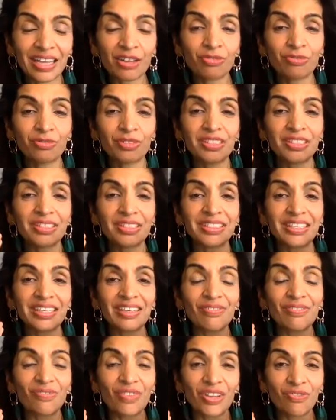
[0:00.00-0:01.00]
and
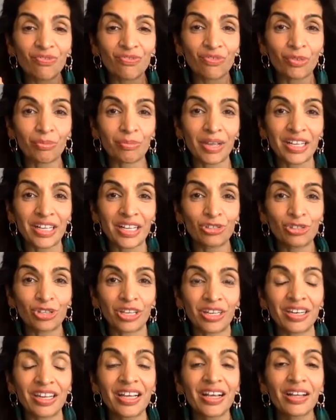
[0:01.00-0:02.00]
receive
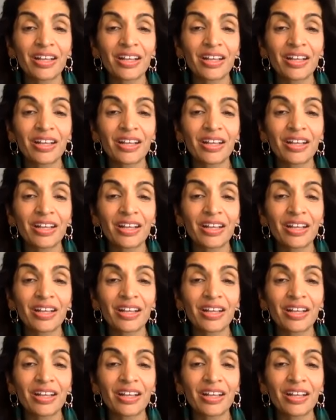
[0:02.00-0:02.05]
information,